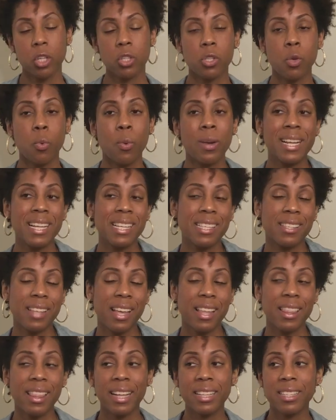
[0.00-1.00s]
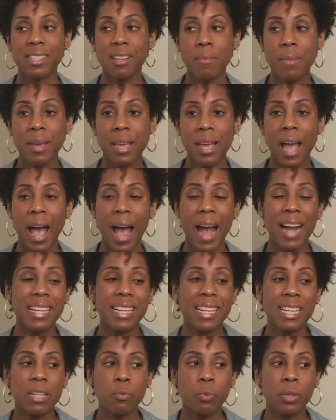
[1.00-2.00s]
So when he said that to me, I
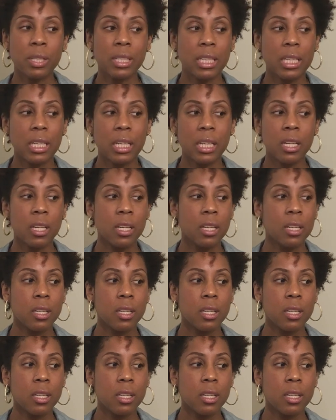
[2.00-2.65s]
didn't really